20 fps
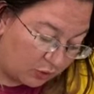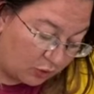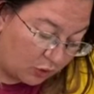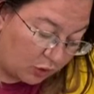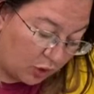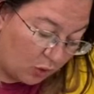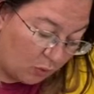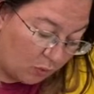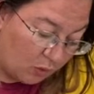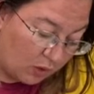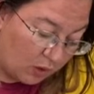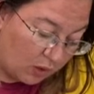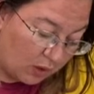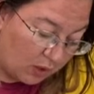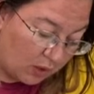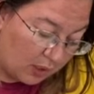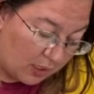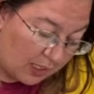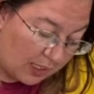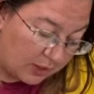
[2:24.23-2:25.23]

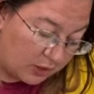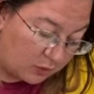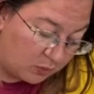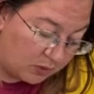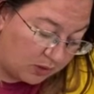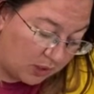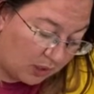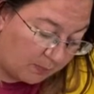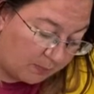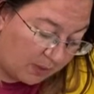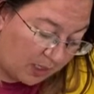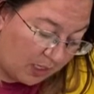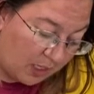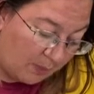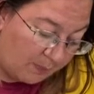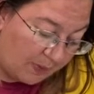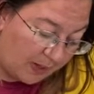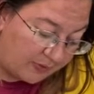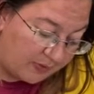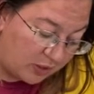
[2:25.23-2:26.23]
lower and you come
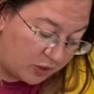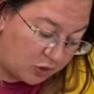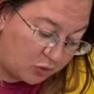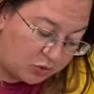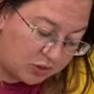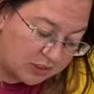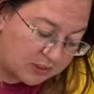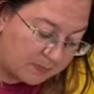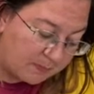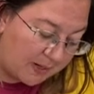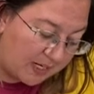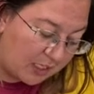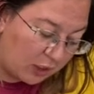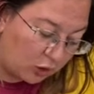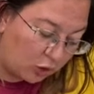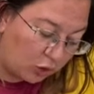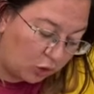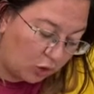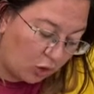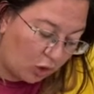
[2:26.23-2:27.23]
up, and then you just make a
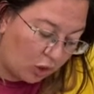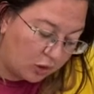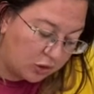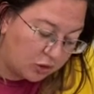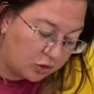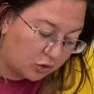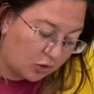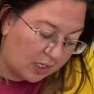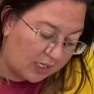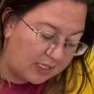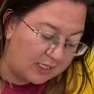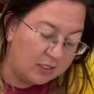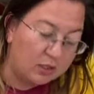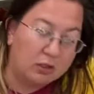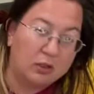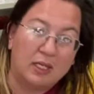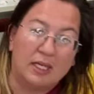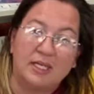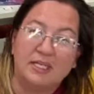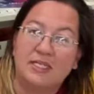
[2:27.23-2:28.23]
long
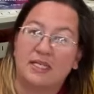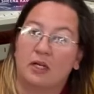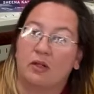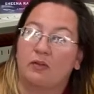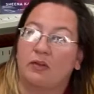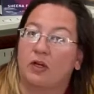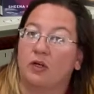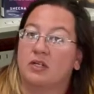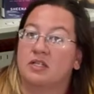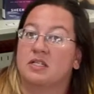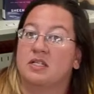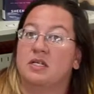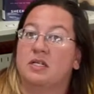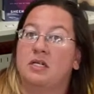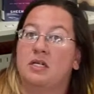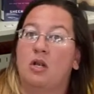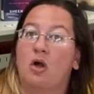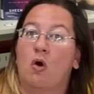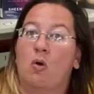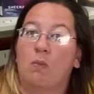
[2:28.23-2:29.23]
triangle until there is
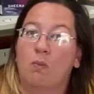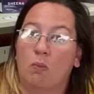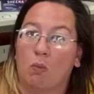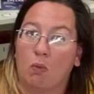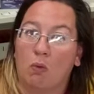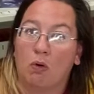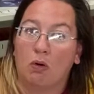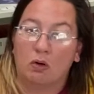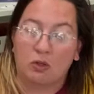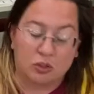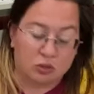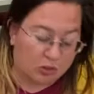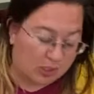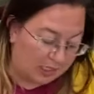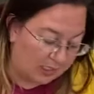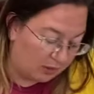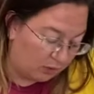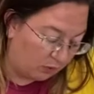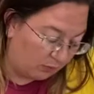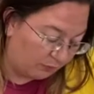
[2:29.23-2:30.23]
no more
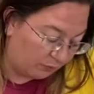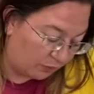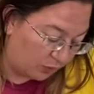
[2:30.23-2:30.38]
triangle for